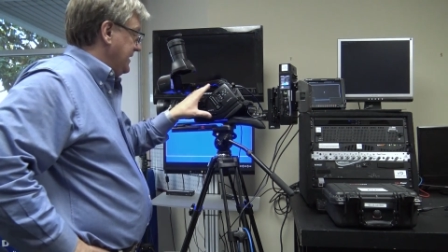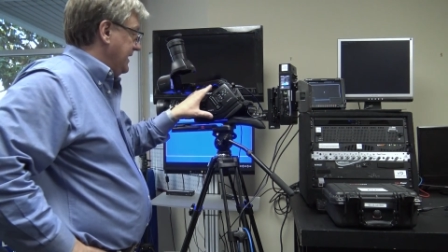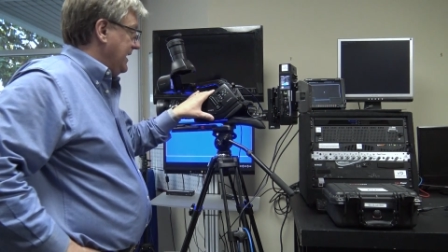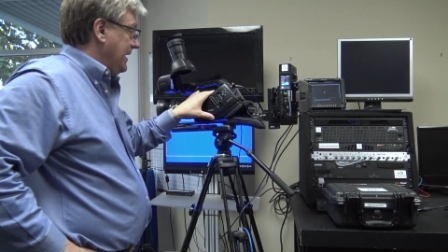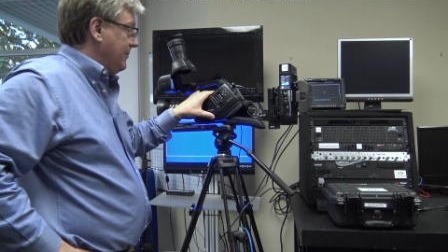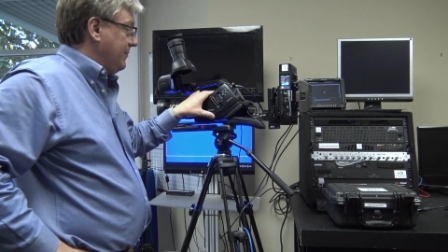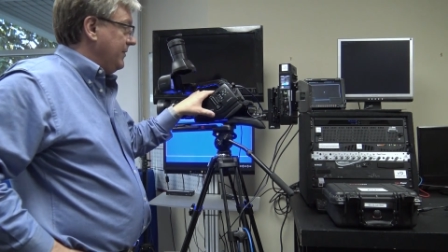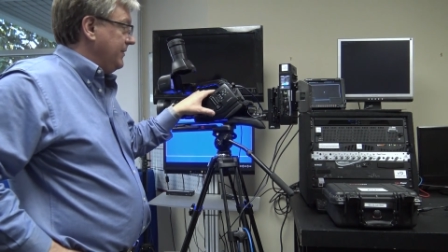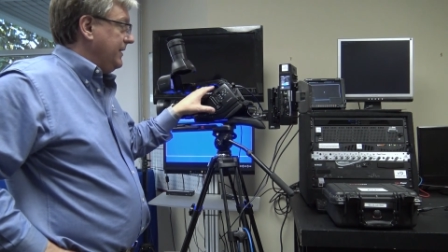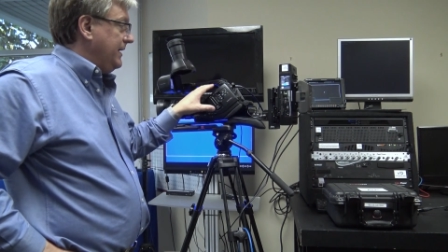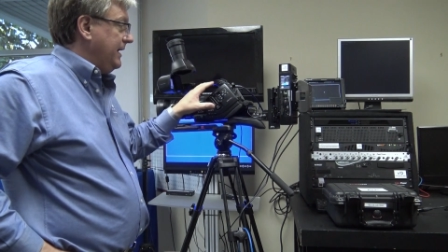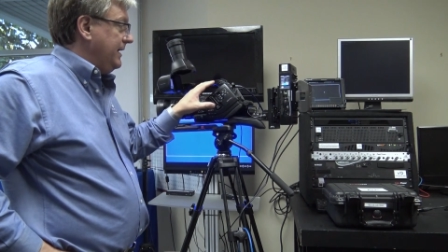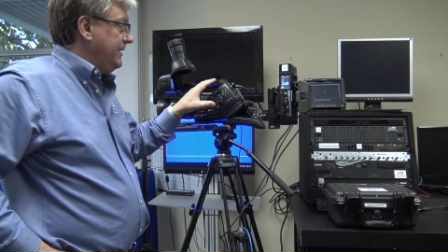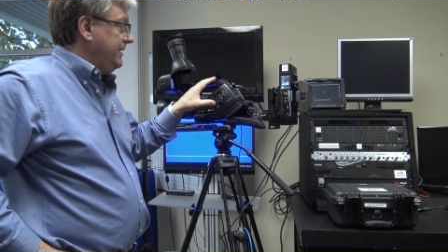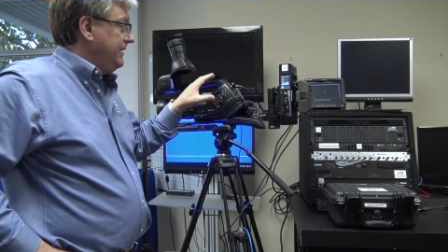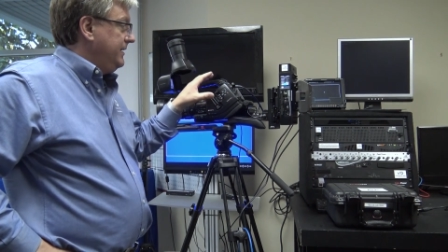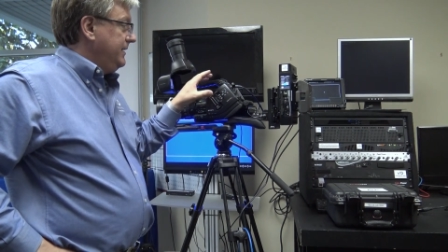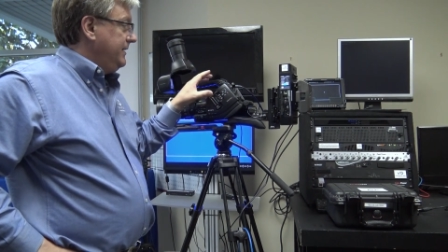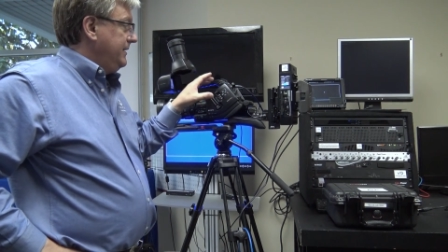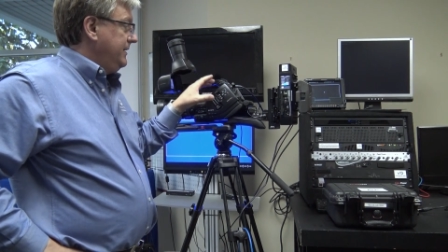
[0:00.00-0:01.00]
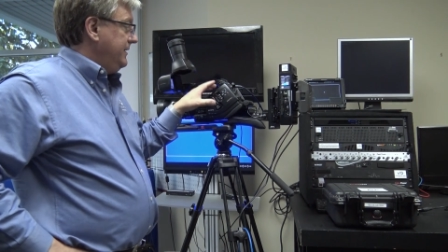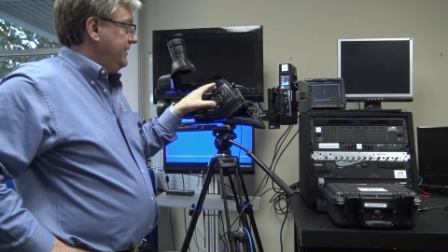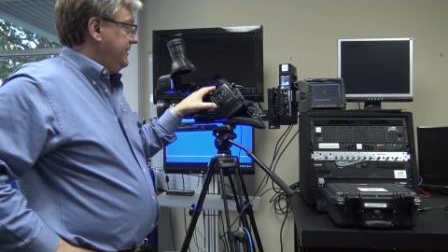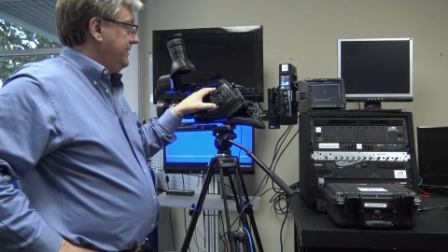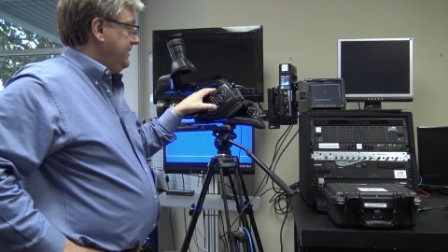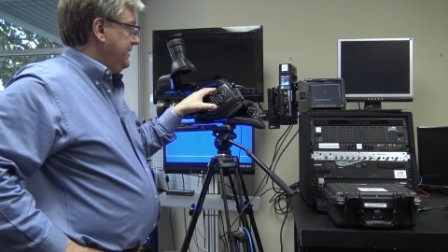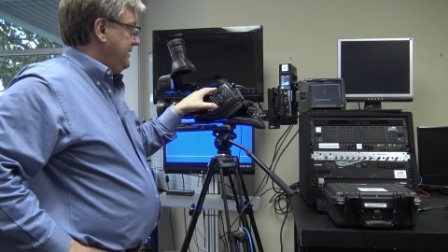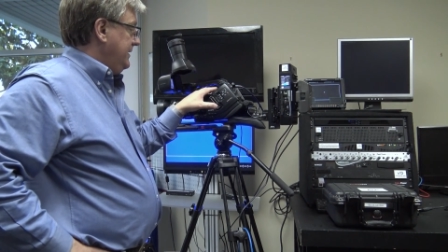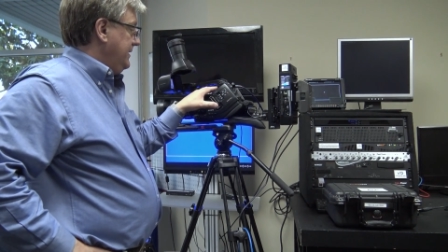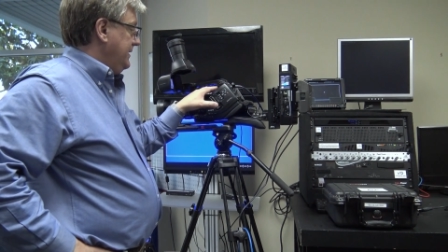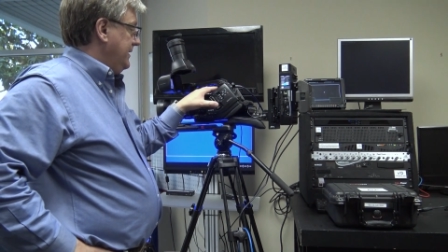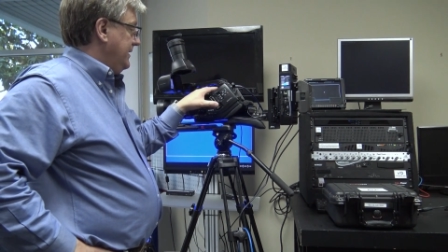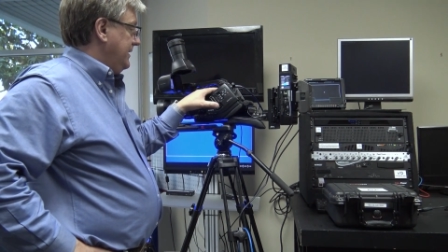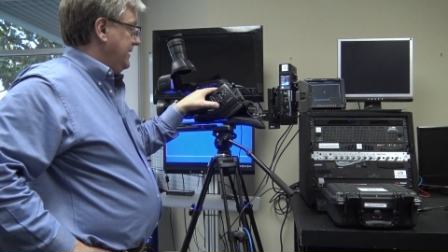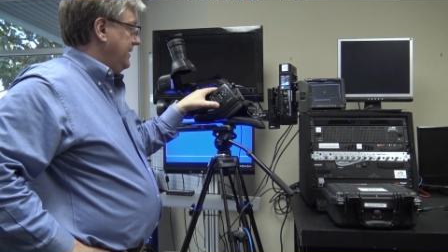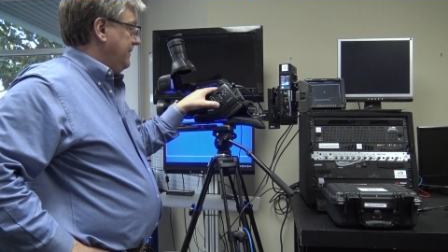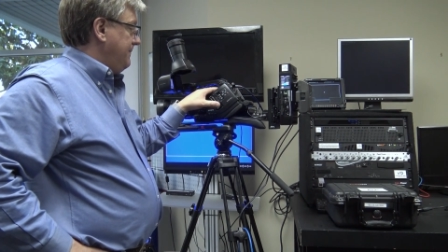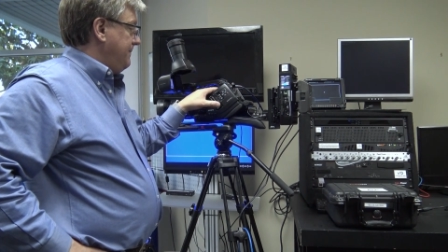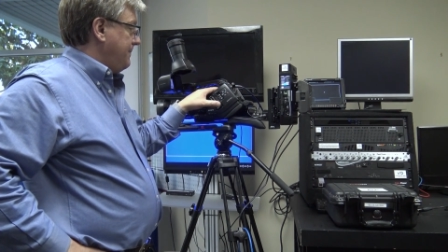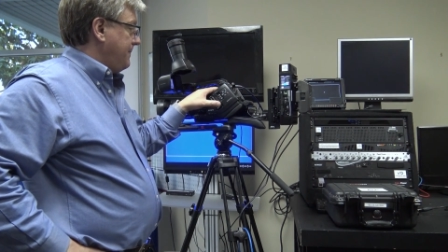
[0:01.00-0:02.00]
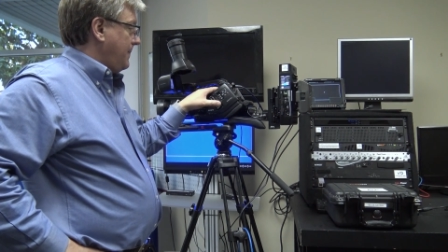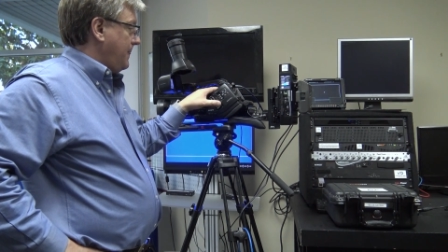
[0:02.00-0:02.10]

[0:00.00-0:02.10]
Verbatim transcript: camera that the uh, uh,